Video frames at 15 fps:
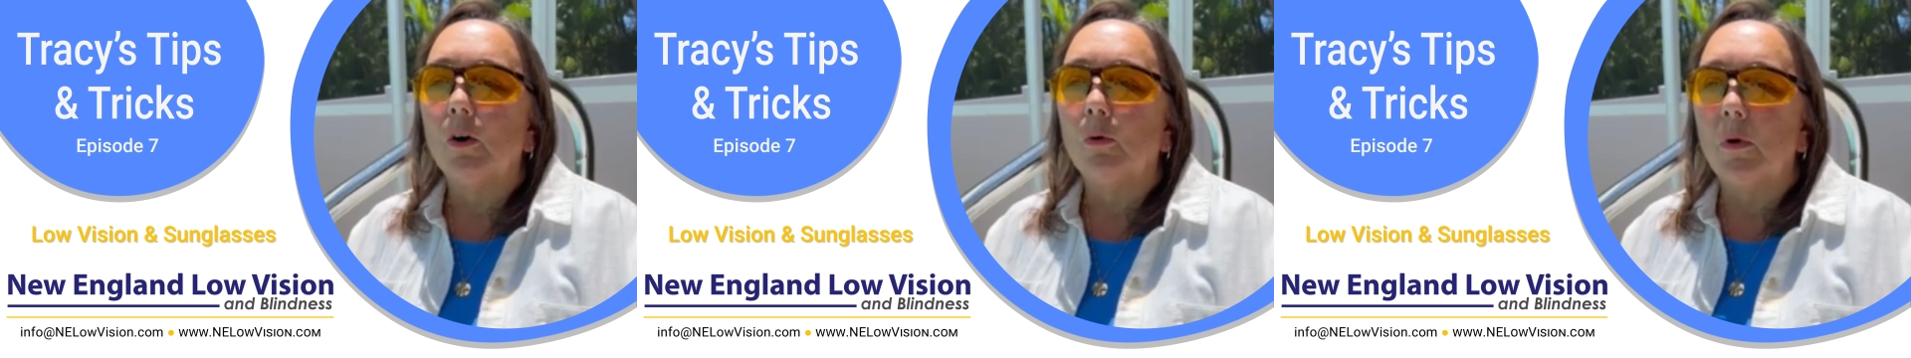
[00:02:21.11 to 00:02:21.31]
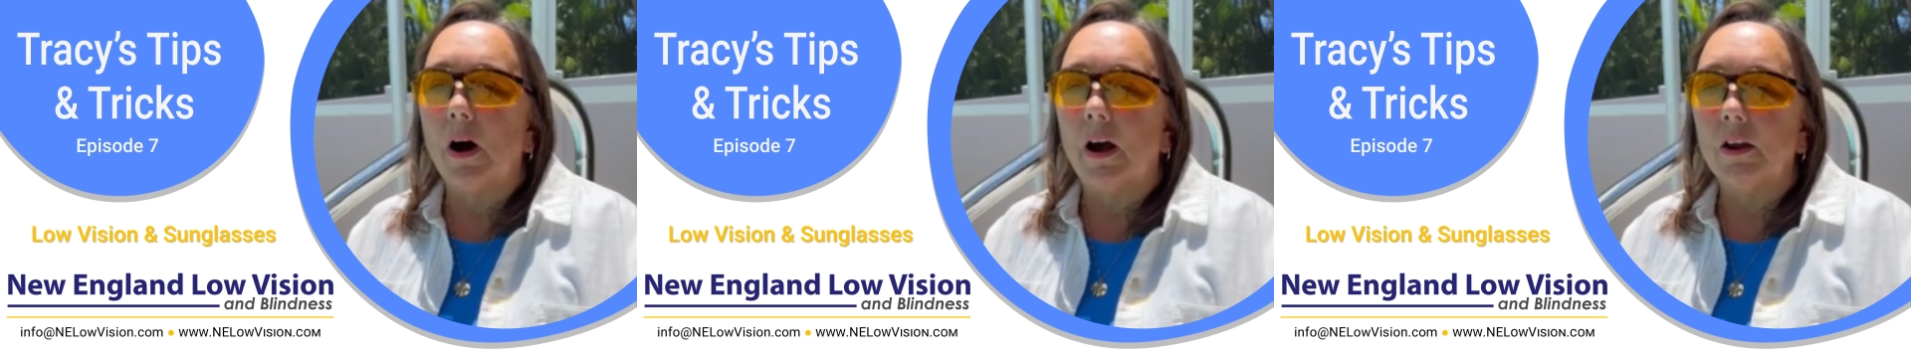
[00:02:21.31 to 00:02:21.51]

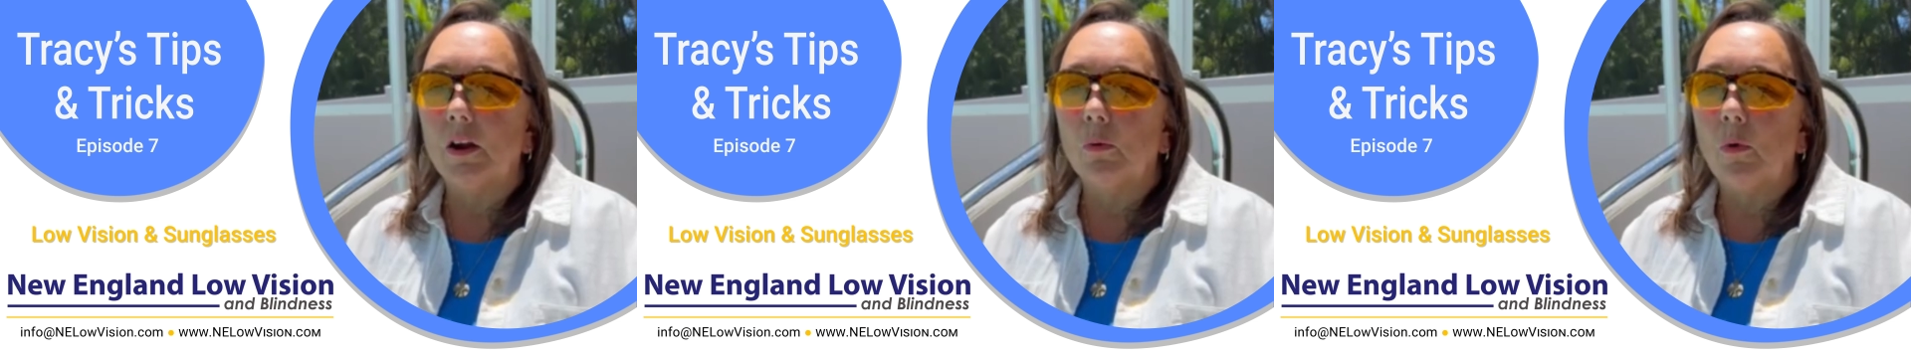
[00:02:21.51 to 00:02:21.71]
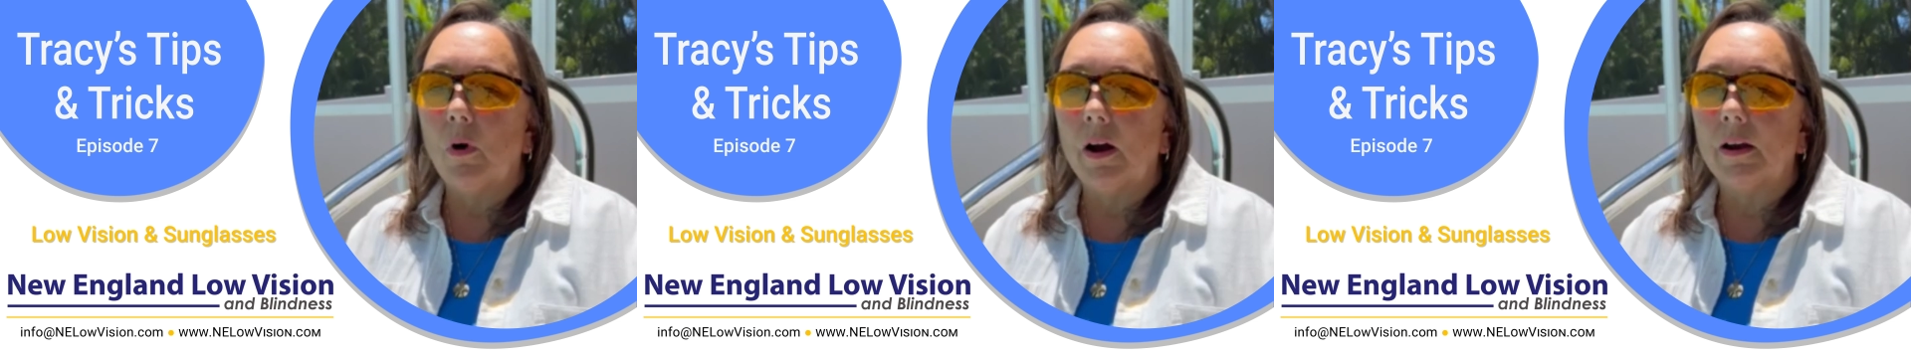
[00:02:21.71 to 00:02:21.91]
while
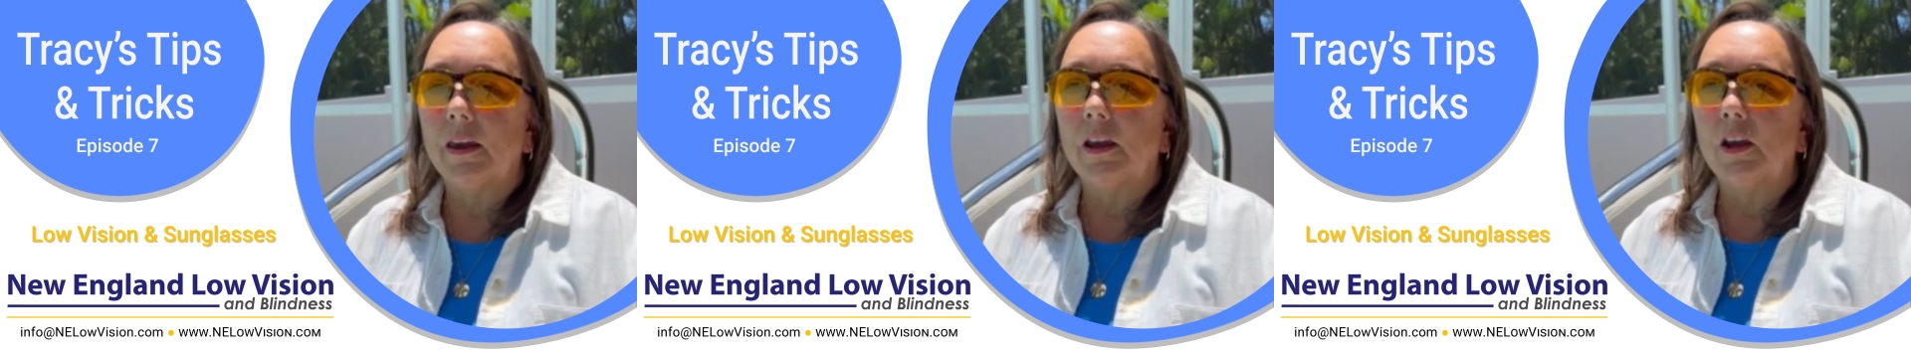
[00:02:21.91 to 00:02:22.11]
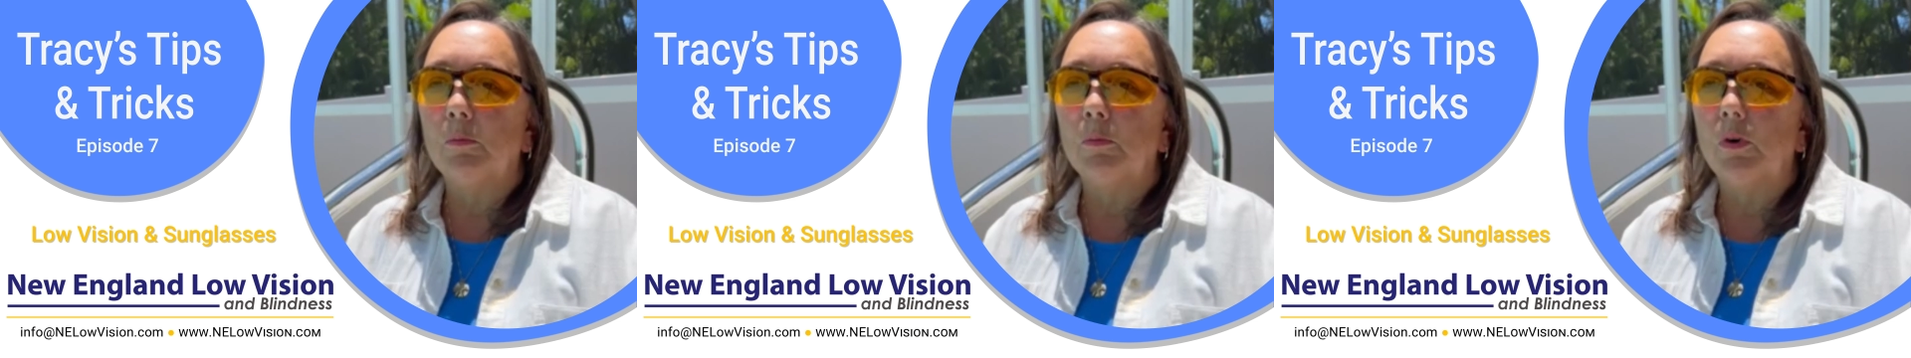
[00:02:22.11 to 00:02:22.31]
you're
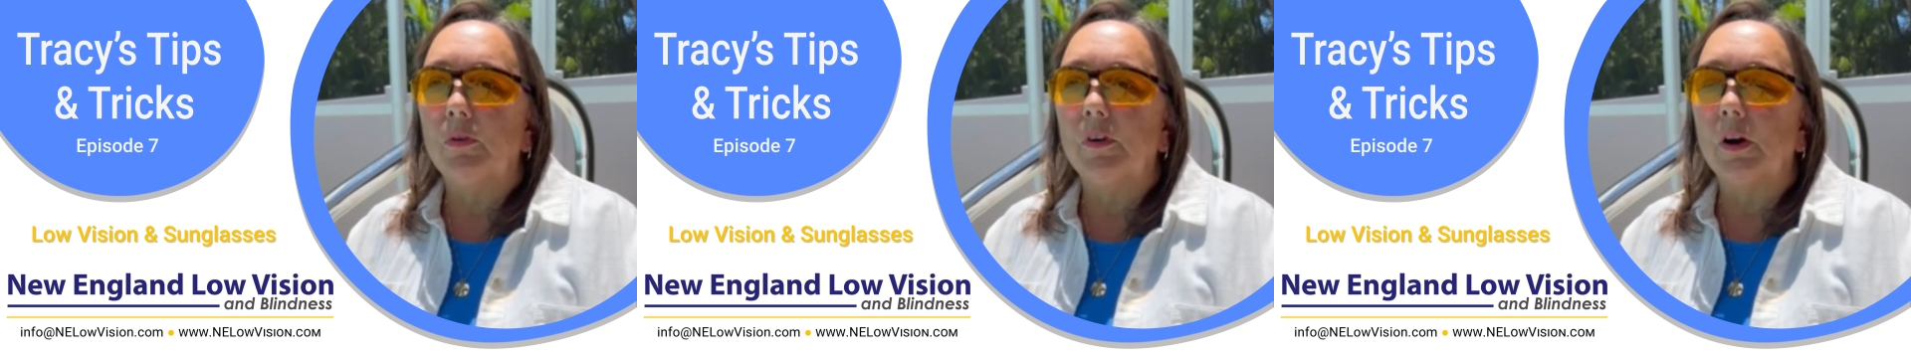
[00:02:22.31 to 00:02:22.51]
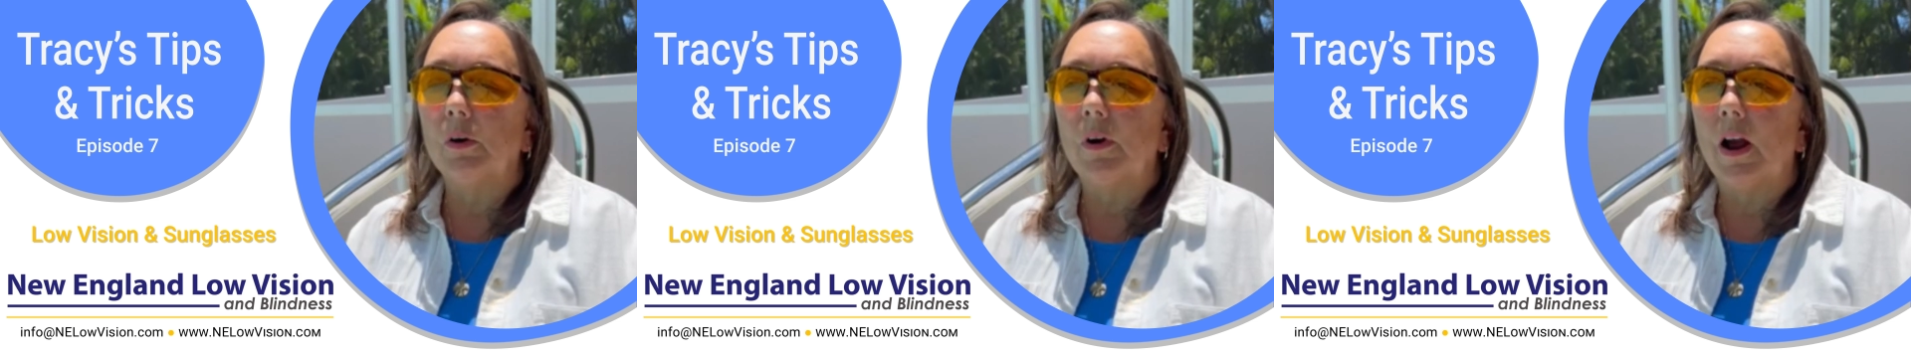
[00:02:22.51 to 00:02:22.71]
walking and
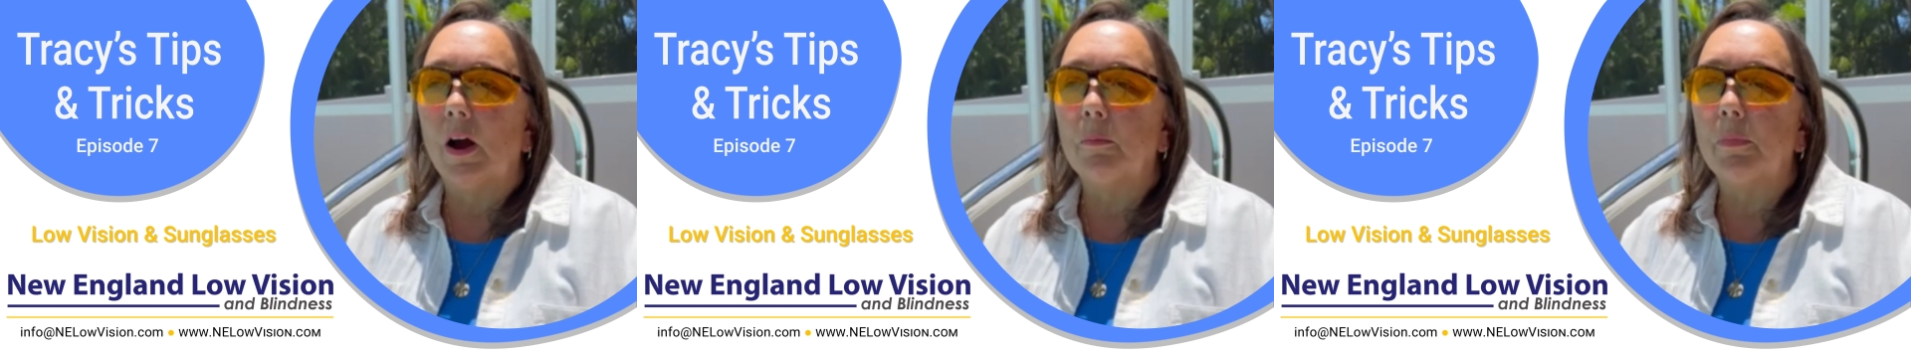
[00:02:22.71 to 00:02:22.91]
moving around,